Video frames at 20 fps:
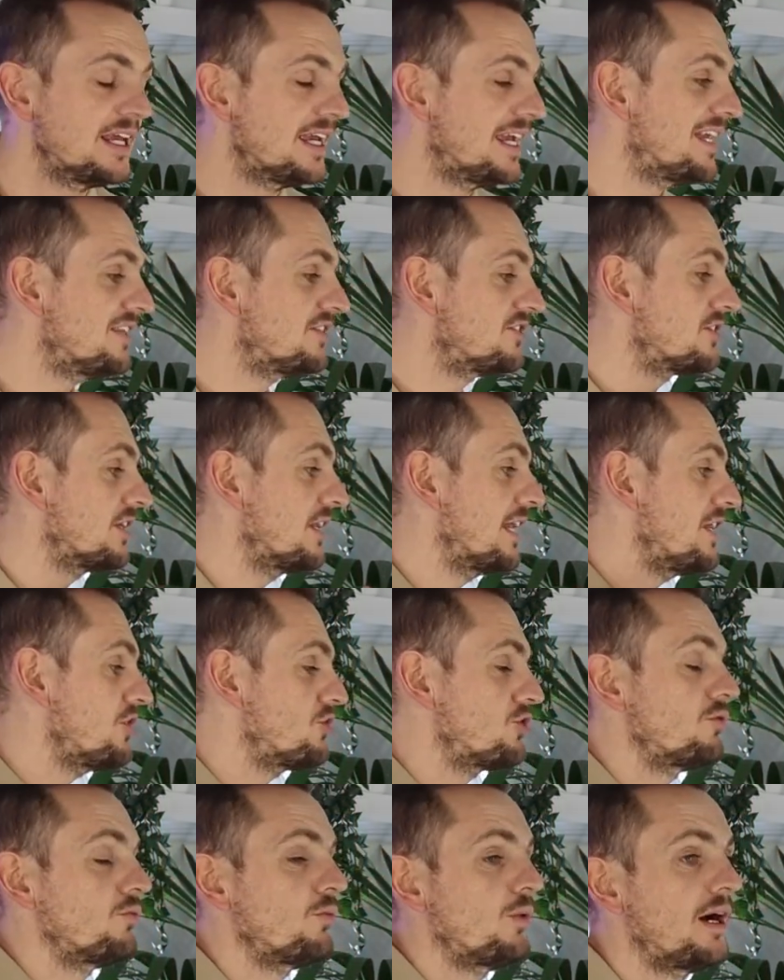
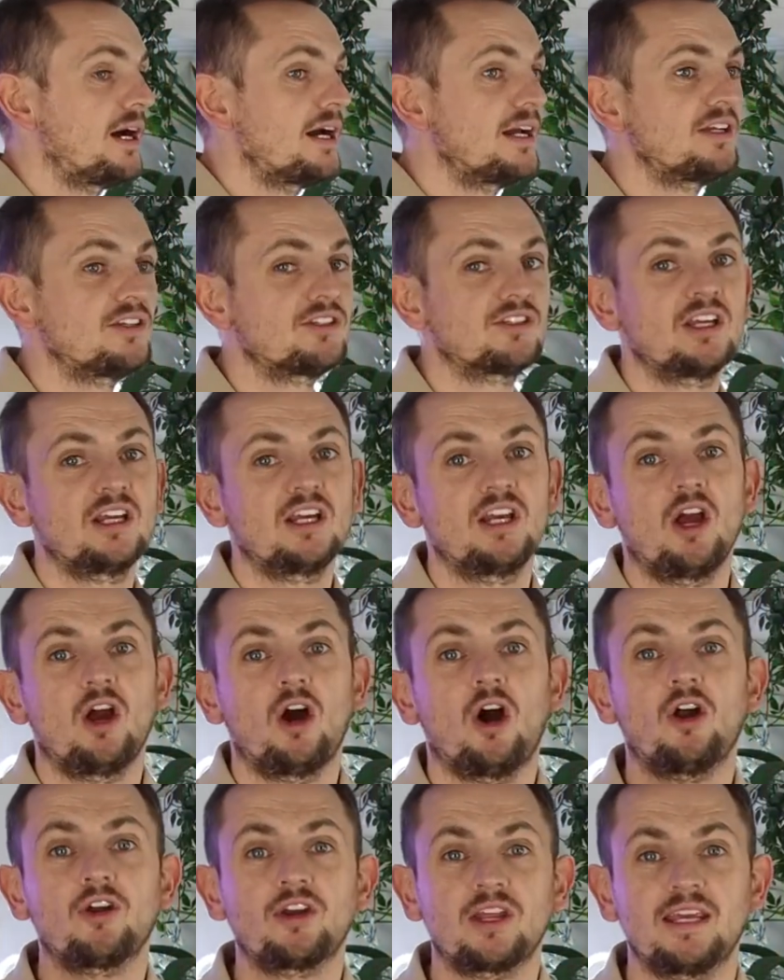Installation wise,
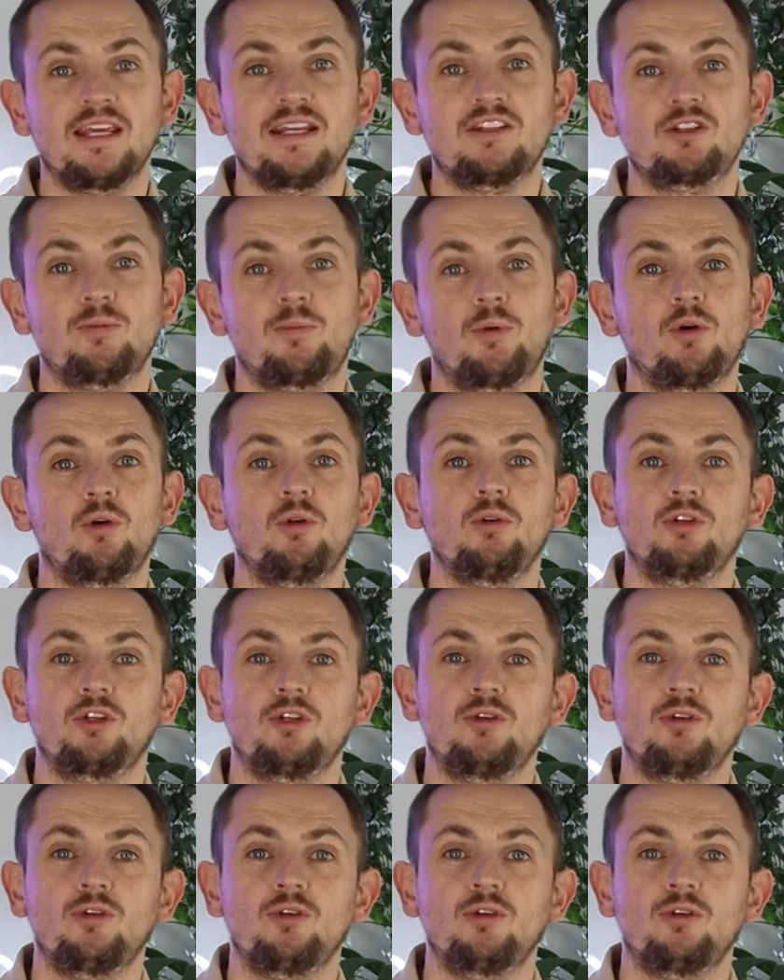on Heatable,